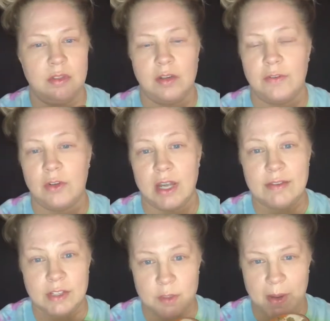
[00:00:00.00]
full
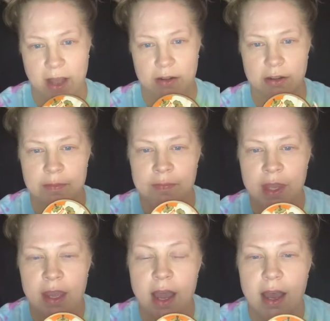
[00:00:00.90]
coverage powder.
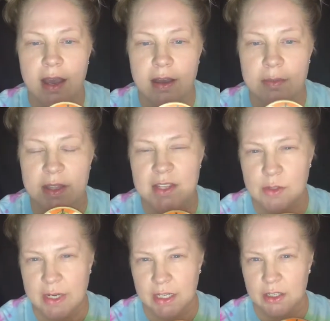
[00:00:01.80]
And this
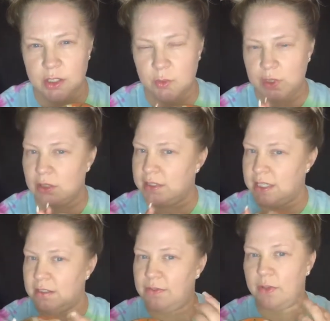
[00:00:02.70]
right here you will
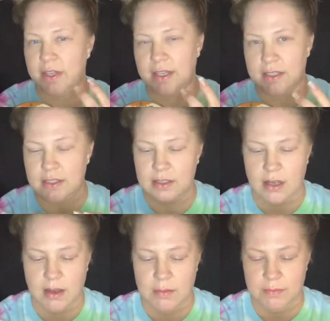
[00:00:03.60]
need for this.
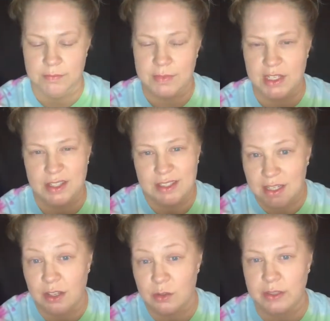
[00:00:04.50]
It just
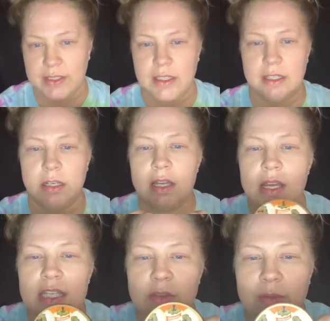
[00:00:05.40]
does really good.
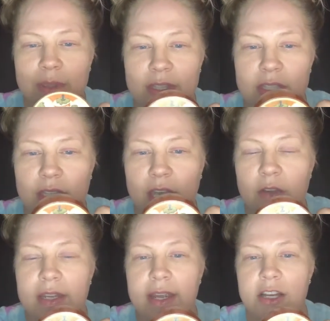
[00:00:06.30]
So anyway, this is the
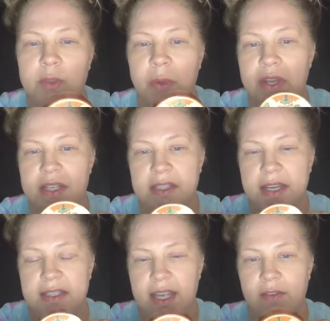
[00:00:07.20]
Coty Airspun. It's
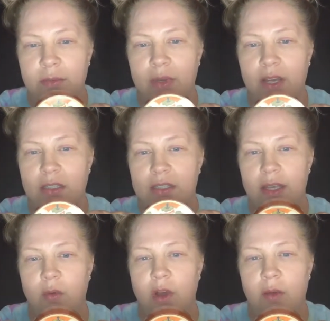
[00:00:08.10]
like $7
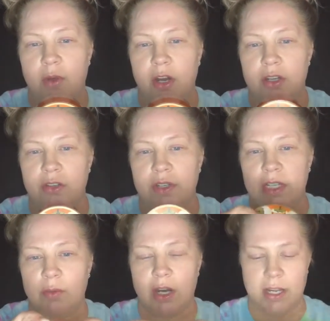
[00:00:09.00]
at Walmart or
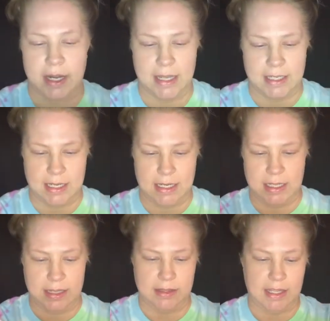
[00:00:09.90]
anywhere, and I get it
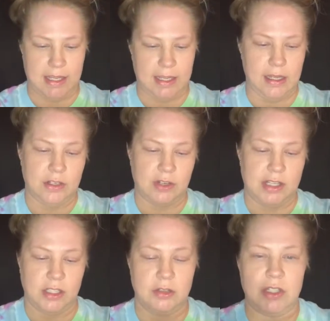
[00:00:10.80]
in the
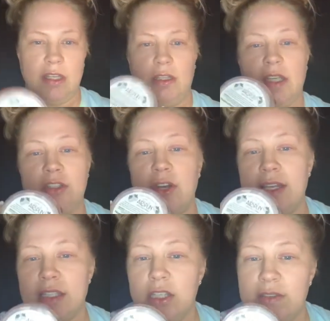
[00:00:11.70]
translucent
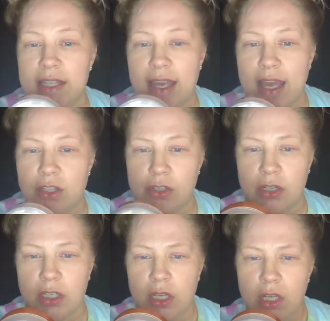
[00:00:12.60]

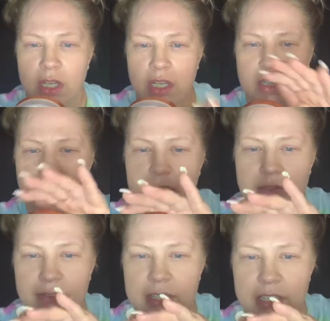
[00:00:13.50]
extra
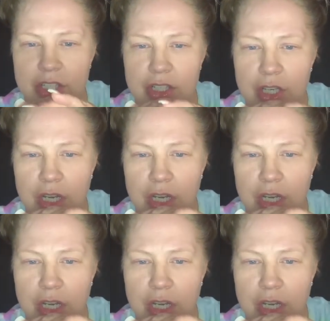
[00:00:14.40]
coverage.